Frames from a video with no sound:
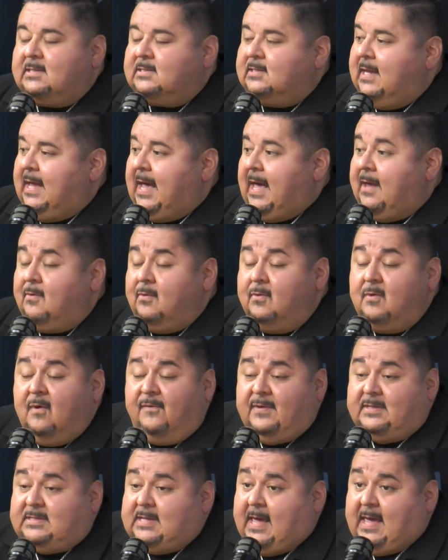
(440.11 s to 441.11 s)
I don't know if
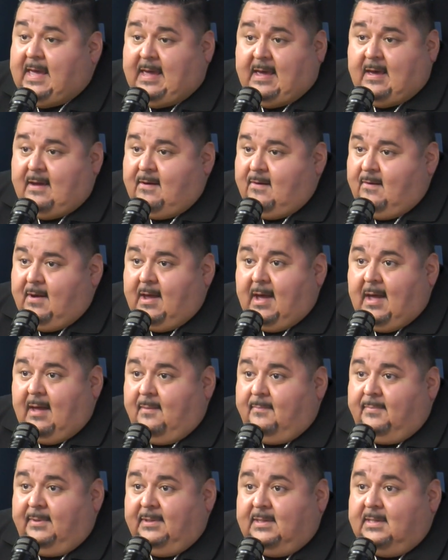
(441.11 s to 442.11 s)
it's AI or not,
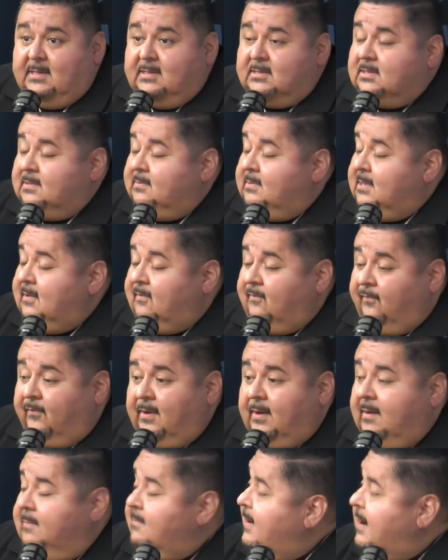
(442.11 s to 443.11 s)
but this
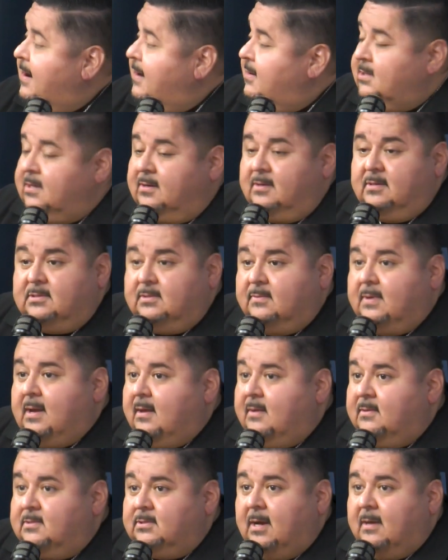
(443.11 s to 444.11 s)
freaking bear turns
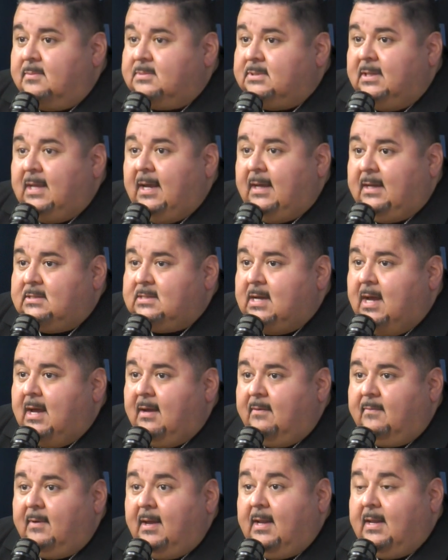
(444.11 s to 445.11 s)
around, drops it like it's
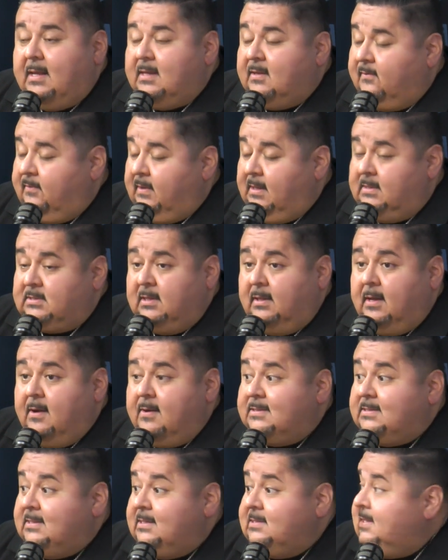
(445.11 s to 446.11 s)
hot, right? It's
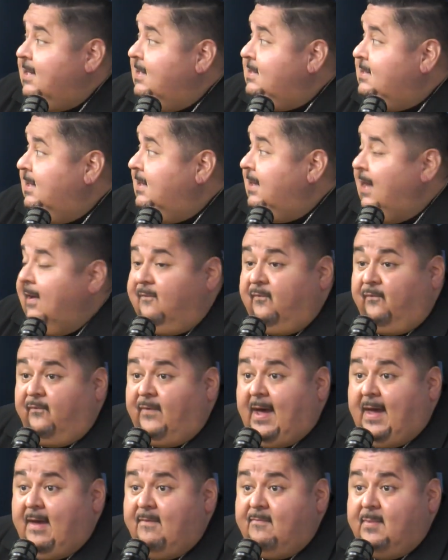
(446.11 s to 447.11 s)
hilarious. This thing did like
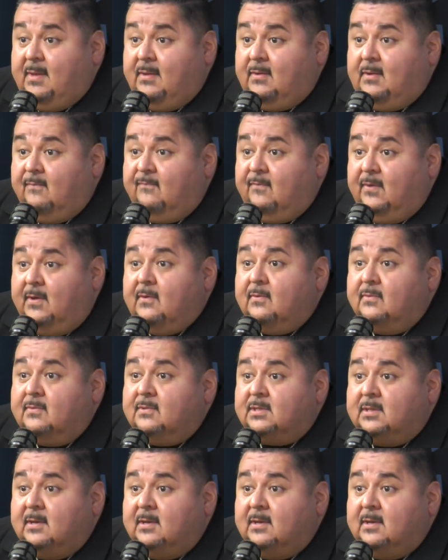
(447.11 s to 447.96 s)
5 million views.